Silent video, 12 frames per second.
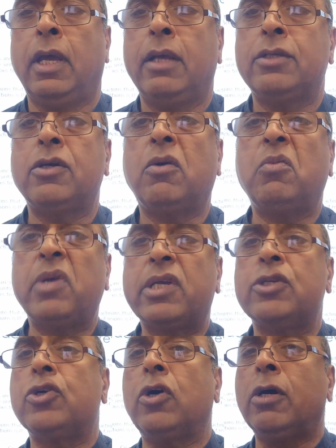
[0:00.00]
So we
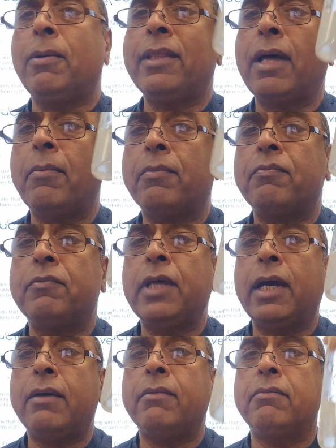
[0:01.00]
can talk about
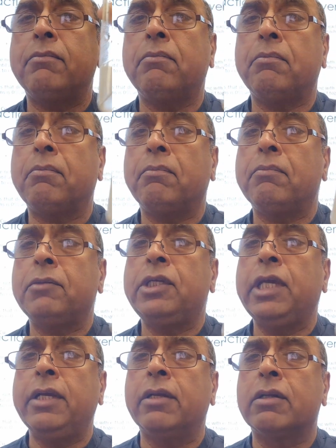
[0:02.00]
that
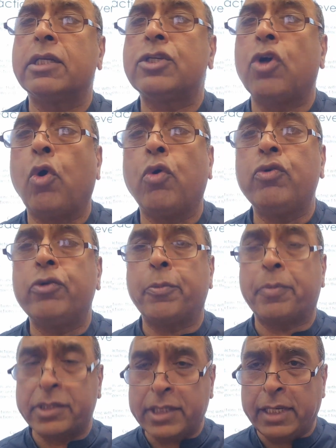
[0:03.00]
yield is
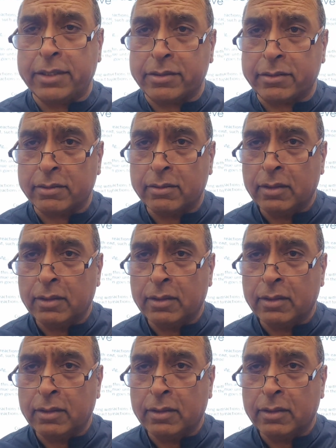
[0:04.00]
100%.